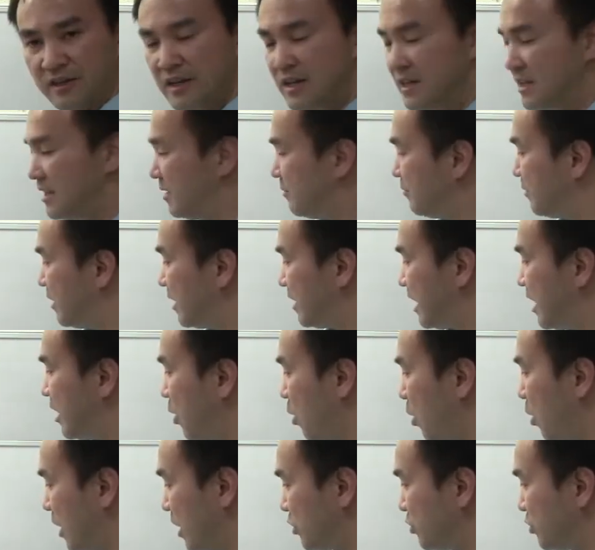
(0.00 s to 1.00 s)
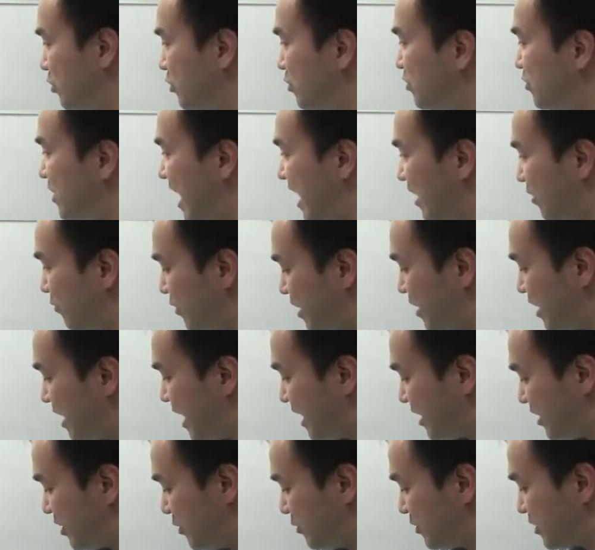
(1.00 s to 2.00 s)
But in order to do that, we need to
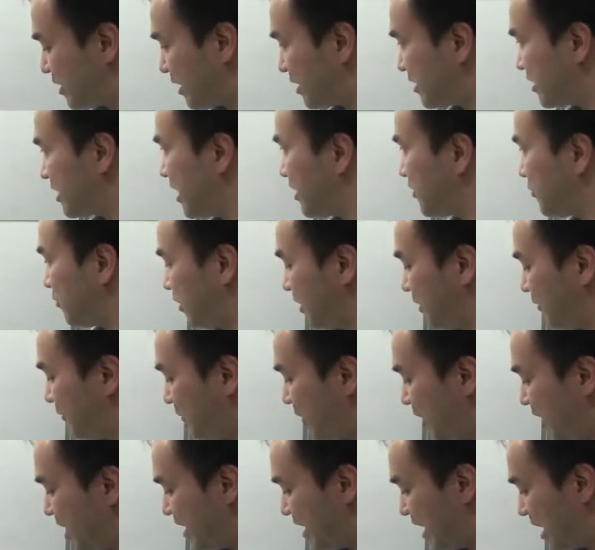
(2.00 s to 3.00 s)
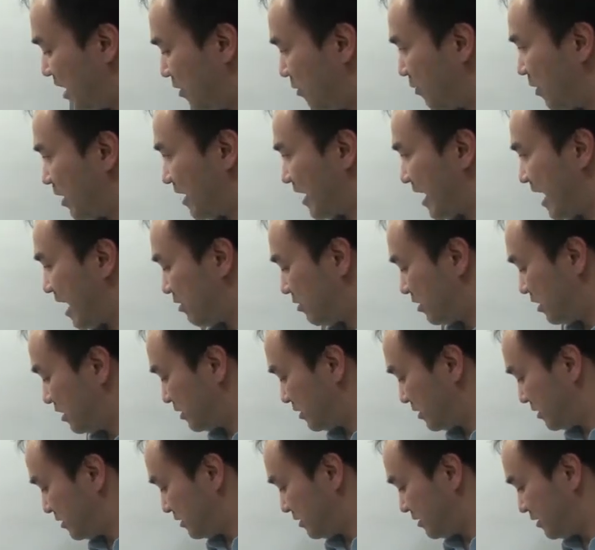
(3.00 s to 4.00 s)
successfully find out what our
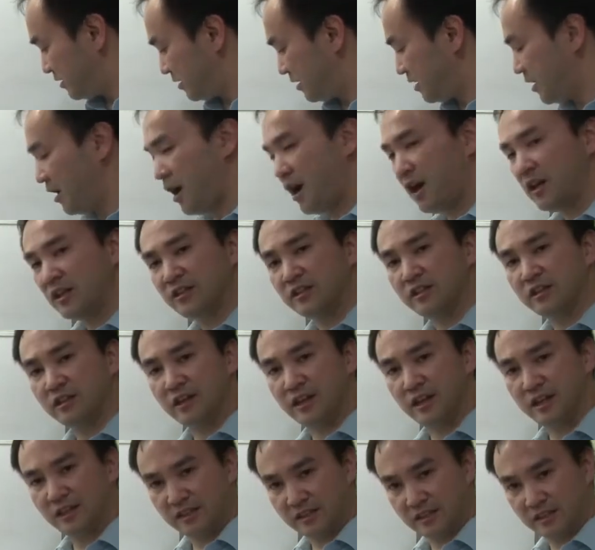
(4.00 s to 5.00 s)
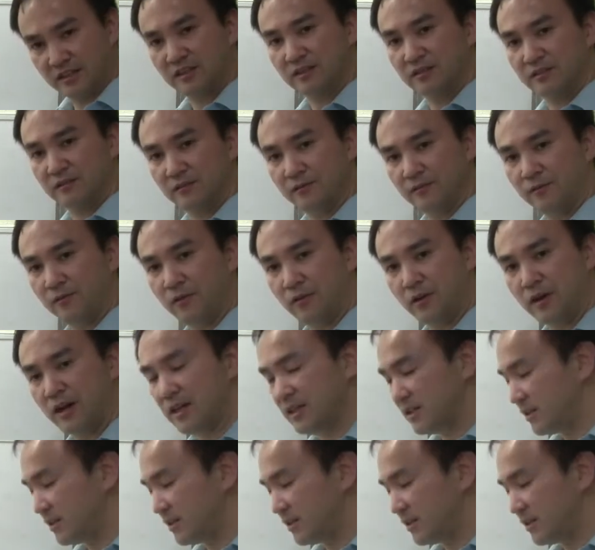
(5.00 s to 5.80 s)
constant is for this